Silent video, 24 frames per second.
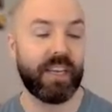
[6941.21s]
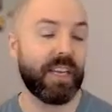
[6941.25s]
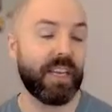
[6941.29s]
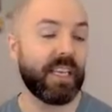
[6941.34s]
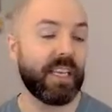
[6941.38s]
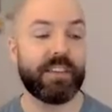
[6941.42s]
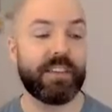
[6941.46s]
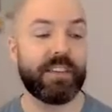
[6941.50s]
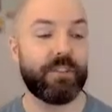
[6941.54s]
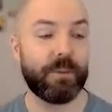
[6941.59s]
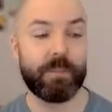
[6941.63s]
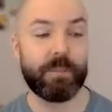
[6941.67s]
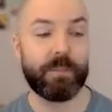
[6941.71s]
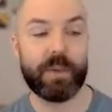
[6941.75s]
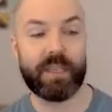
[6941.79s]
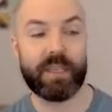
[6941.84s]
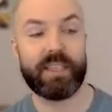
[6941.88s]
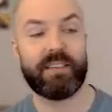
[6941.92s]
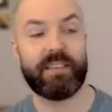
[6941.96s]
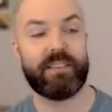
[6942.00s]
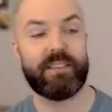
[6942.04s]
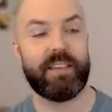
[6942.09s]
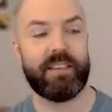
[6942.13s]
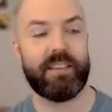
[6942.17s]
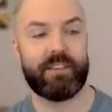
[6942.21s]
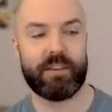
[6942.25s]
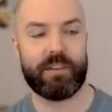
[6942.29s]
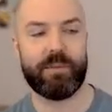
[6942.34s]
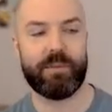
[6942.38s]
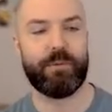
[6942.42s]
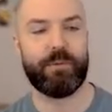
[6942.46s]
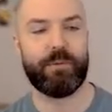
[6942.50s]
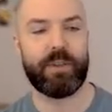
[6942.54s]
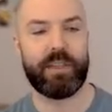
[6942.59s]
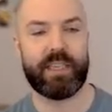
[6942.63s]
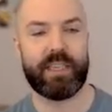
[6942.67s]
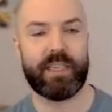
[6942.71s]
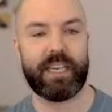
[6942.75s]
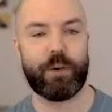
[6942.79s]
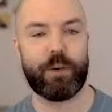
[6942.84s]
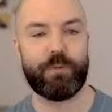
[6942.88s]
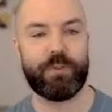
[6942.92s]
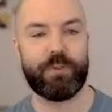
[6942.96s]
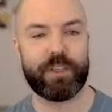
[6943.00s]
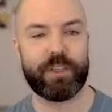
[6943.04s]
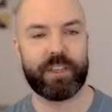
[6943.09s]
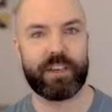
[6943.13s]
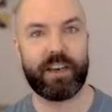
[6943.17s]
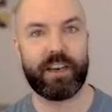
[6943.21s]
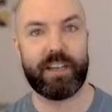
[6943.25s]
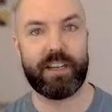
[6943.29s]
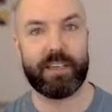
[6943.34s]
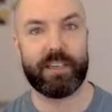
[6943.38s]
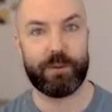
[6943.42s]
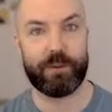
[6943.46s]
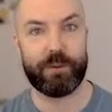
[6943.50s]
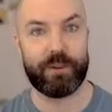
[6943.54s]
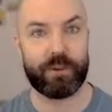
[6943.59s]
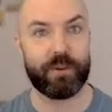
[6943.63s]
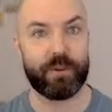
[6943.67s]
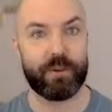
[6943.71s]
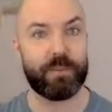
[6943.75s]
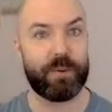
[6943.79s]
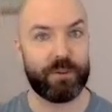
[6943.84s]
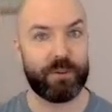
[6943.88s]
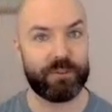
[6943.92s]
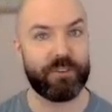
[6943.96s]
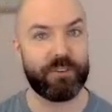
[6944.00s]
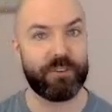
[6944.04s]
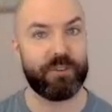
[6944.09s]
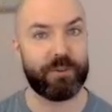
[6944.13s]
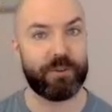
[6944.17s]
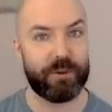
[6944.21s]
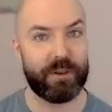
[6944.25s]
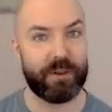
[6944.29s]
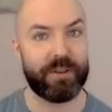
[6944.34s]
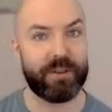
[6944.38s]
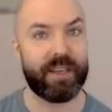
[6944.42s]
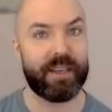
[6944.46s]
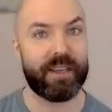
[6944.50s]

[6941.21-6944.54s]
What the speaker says: Yes, yeah, so, but it's going to be really helpful to cut out the compulsions around that.